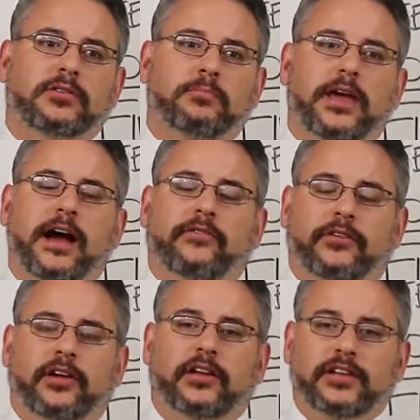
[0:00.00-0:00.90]
be out
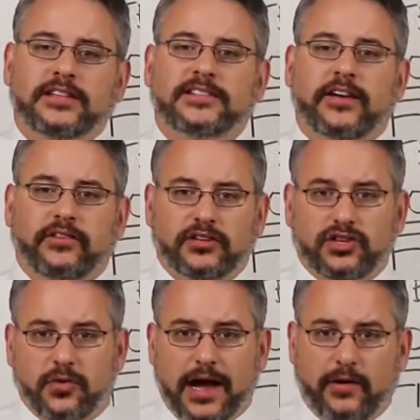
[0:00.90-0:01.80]
for at least
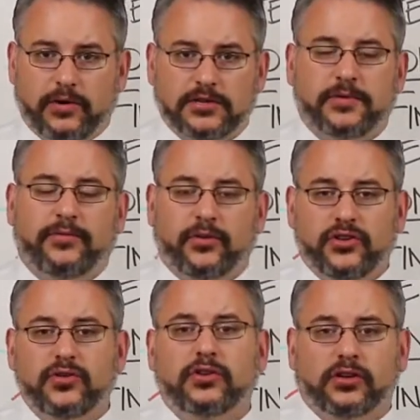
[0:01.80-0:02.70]
72 hours before
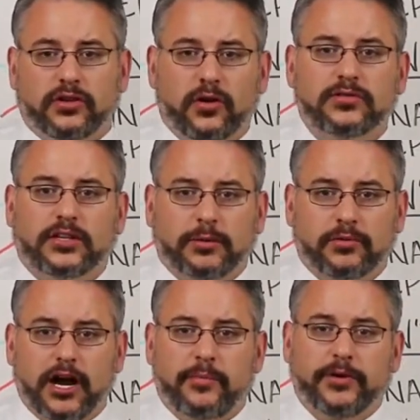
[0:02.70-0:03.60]
you can close on a
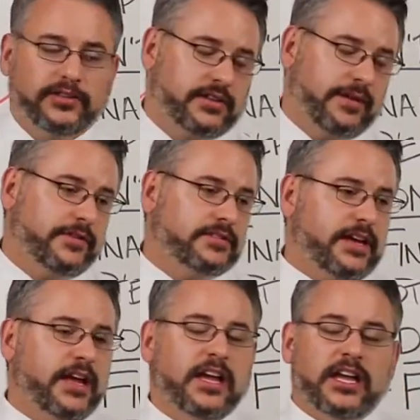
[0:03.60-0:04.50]
property. So that means
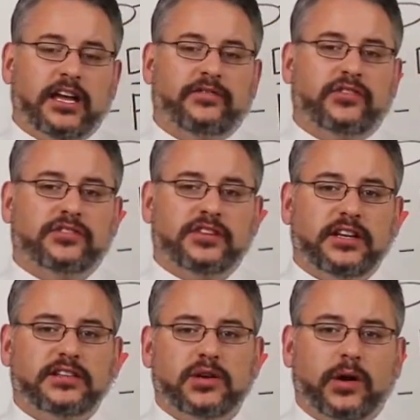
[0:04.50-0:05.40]
that if your
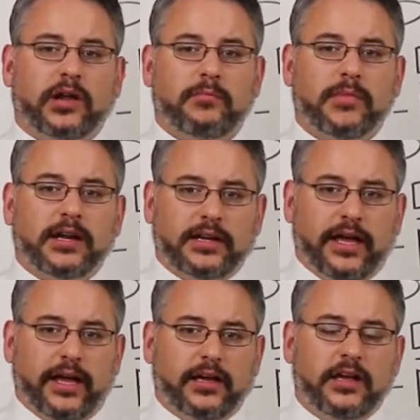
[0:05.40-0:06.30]
CDs go out on
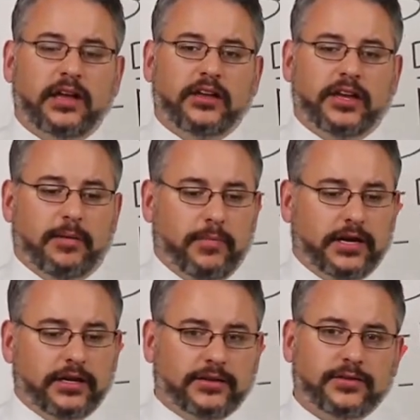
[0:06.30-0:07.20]
Monday, you got
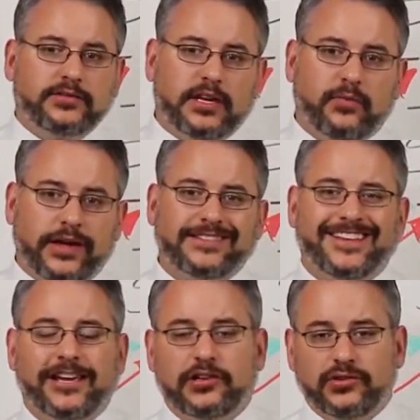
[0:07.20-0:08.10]
Monday, Tuesday,
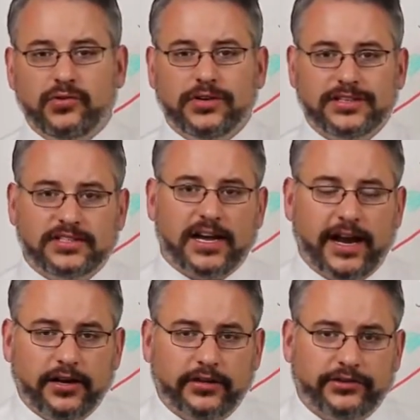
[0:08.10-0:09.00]
Wednesday, you can
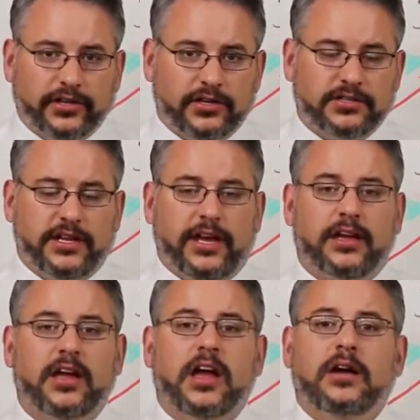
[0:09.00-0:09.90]
sign on
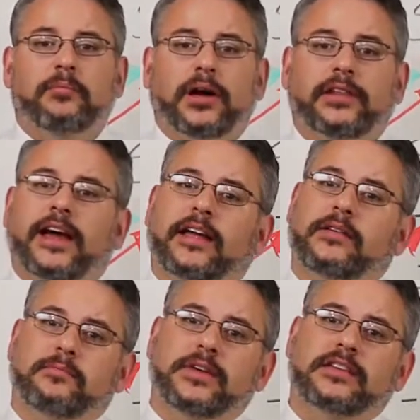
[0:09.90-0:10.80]
Thursday. But
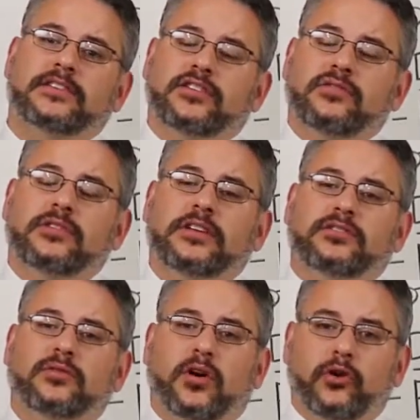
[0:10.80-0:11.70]
that means that you need
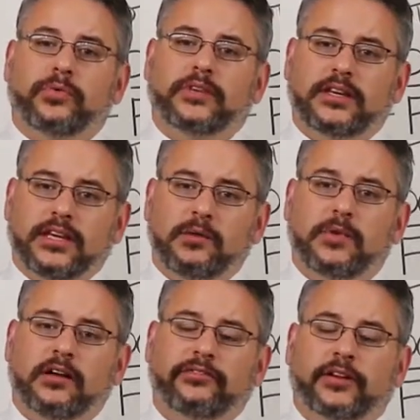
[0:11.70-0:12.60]
to open the
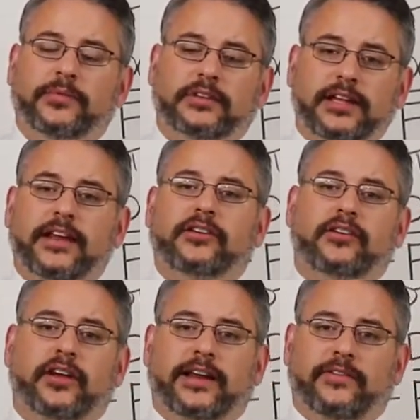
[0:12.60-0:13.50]
email from the
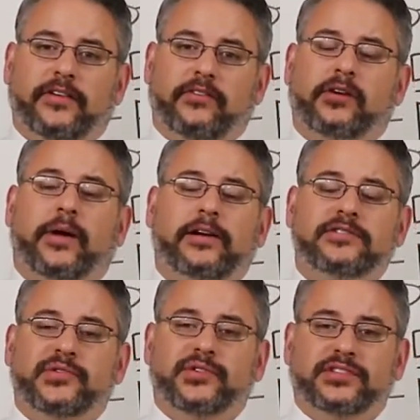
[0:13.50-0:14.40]
lender, and if it
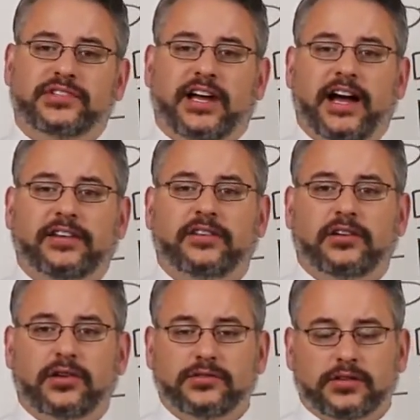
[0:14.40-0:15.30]
requires you to sign the
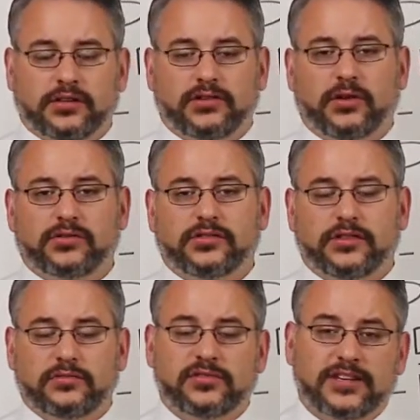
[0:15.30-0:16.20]
closing disclosures,
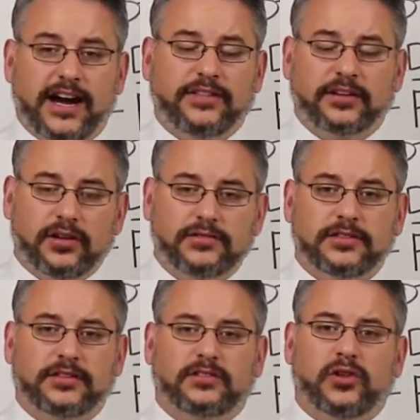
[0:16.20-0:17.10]
that you sign the
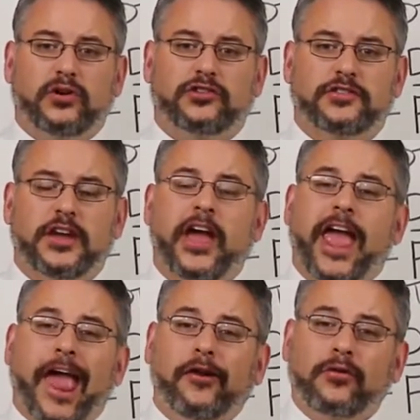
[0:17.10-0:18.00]
closing disclosures
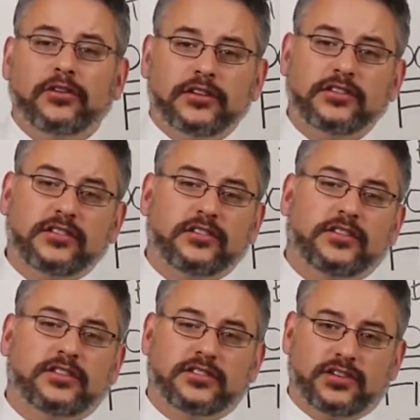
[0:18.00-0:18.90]
in order
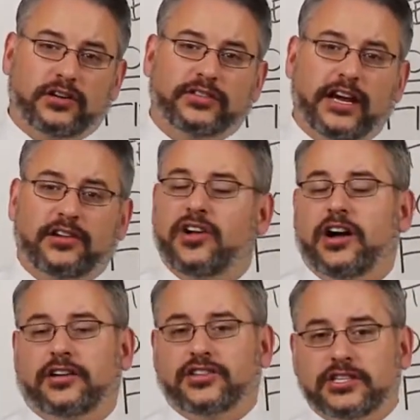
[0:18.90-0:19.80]
to start that
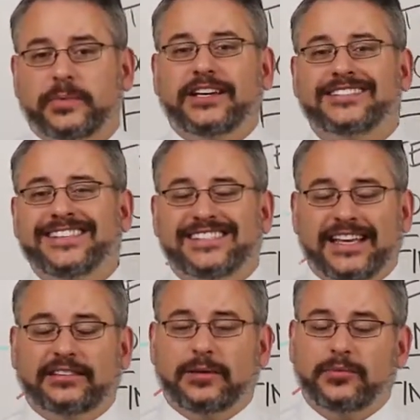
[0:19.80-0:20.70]
clock. Just because they
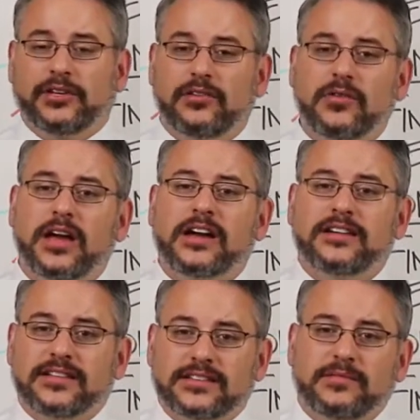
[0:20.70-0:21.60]
sent them to you
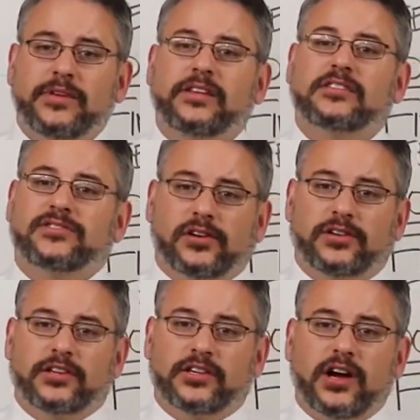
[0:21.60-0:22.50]
doesn't mean it
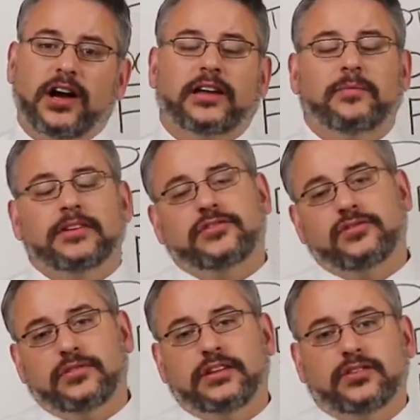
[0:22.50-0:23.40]
started the clock. It means
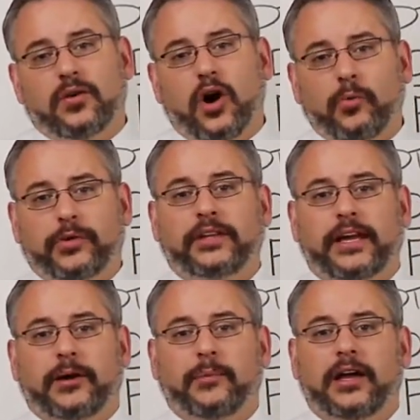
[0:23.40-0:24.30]
you need to open
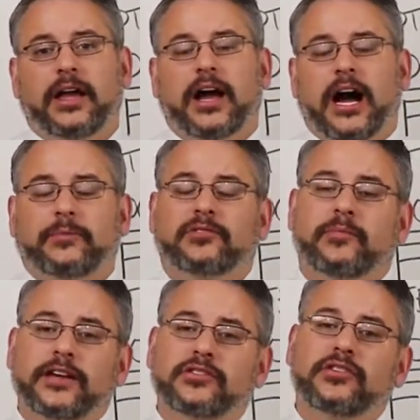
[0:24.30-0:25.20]
them. So
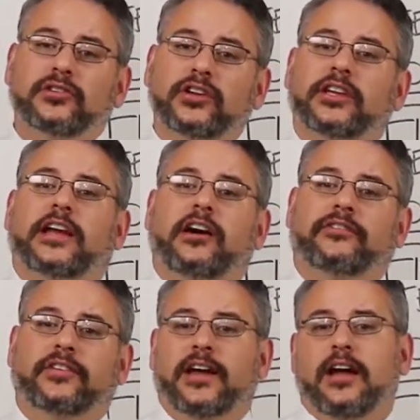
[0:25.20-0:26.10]
make sure you're looking out
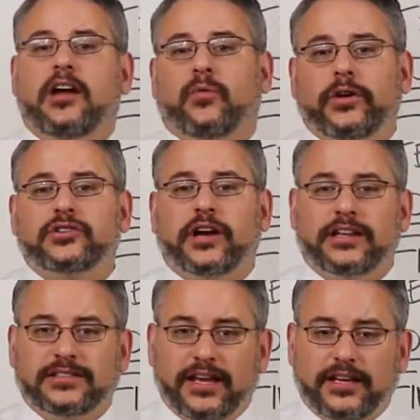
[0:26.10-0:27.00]
for that. We try
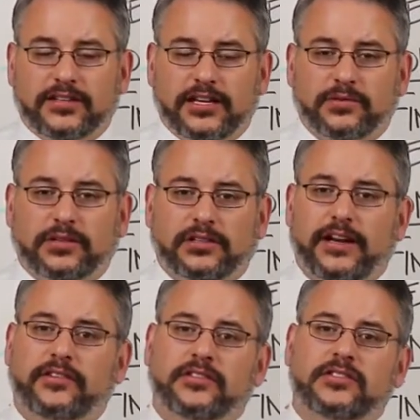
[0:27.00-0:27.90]
to stay in touch with the
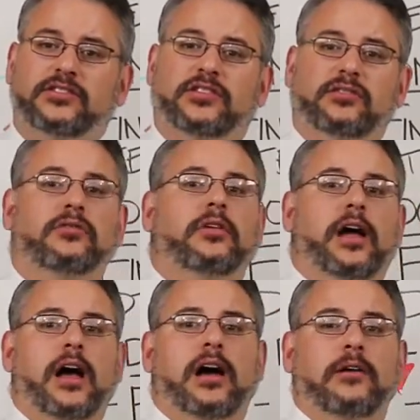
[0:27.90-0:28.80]
lenders
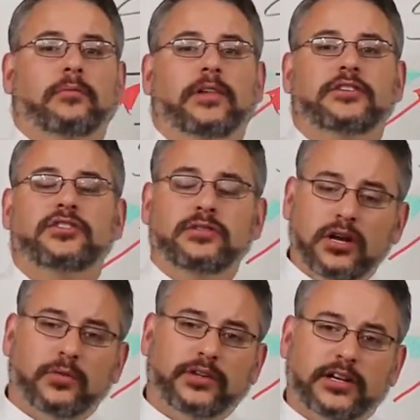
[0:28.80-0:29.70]
to let you
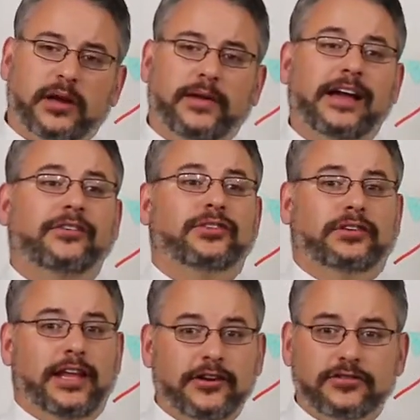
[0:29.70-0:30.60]
know when they're coming out. The
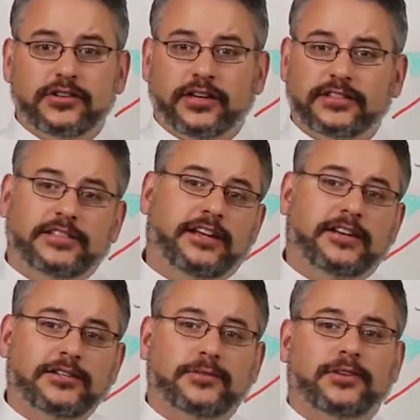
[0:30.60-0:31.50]
lenders are going to stay in
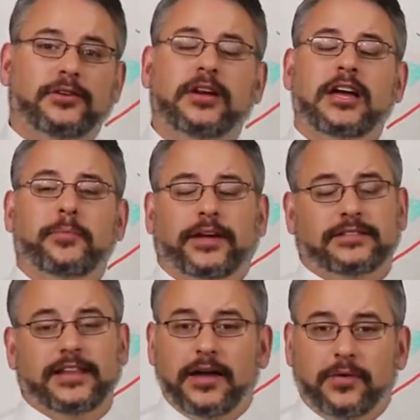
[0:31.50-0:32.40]
touch with you
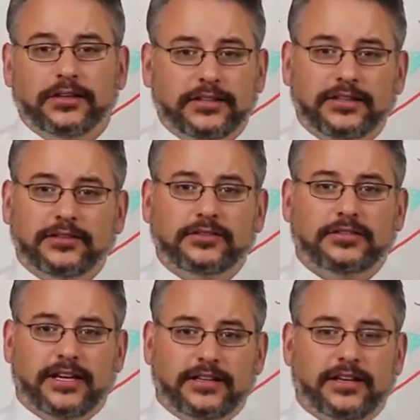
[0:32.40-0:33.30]
because they want the deal
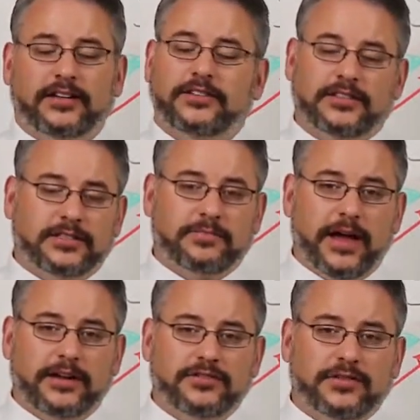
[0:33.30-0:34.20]
to get done just as
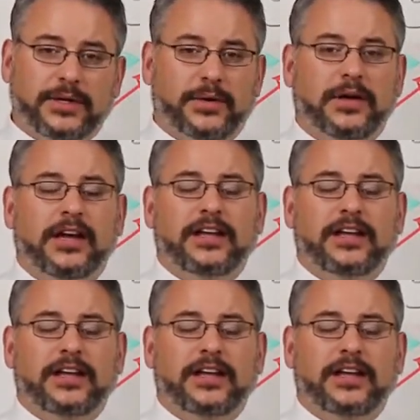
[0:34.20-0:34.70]
bad as you do,